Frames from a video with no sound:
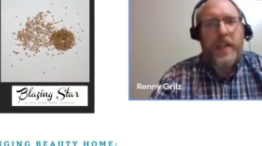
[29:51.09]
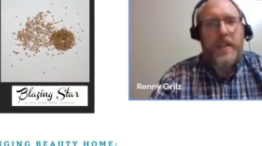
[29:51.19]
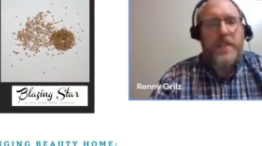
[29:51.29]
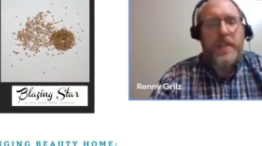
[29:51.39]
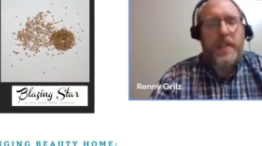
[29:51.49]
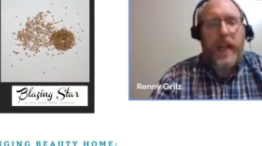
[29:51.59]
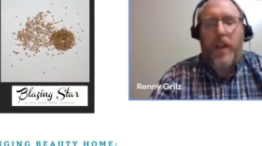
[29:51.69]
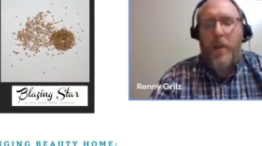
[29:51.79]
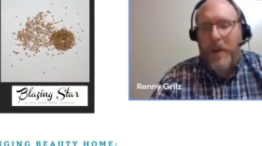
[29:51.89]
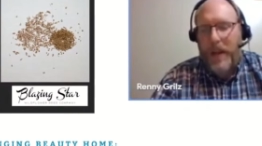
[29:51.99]
because it's a
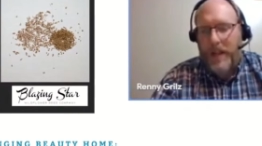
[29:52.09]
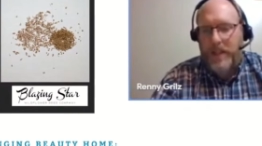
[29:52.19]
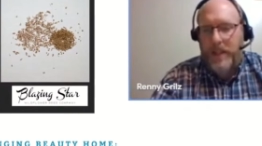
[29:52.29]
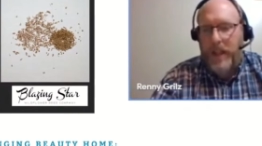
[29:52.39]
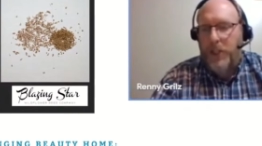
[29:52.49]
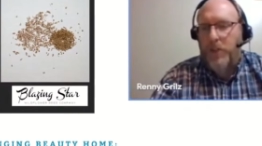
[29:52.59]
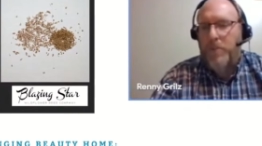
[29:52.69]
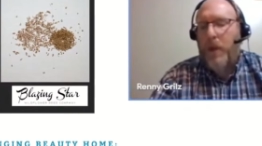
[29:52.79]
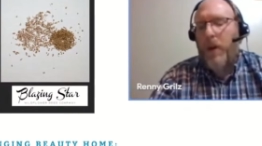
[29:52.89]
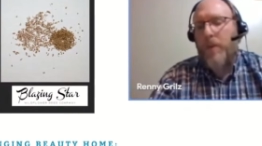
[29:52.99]
legume, it has a natural
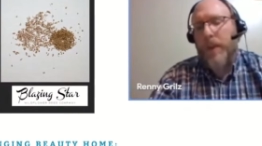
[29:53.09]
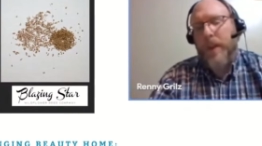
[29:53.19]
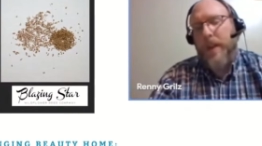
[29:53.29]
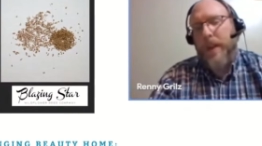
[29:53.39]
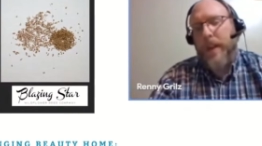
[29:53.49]
pod with it.